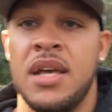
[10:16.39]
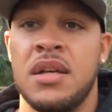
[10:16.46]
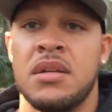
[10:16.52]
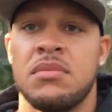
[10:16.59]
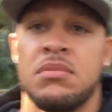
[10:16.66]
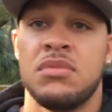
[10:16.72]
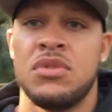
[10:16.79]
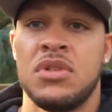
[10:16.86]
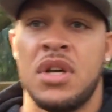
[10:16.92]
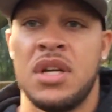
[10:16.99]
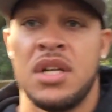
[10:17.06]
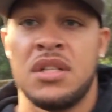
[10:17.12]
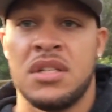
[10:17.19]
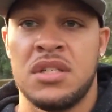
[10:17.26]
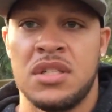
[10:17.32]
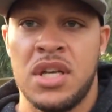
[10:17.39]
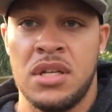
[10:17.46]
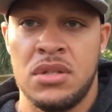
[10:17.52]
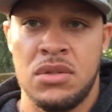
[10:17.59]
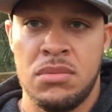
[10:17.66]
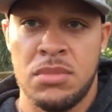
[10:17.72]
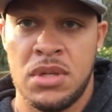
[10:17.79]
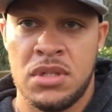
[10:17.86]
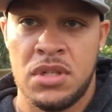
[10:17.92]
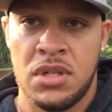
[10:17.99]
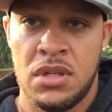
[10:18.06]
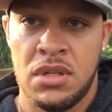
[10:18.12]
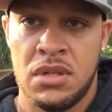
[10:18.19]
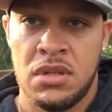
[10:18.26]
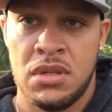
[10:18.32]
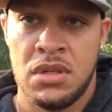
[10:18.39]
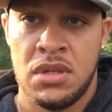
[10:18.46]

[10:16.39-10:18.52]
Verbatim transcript: I'm trying not to shake too much here.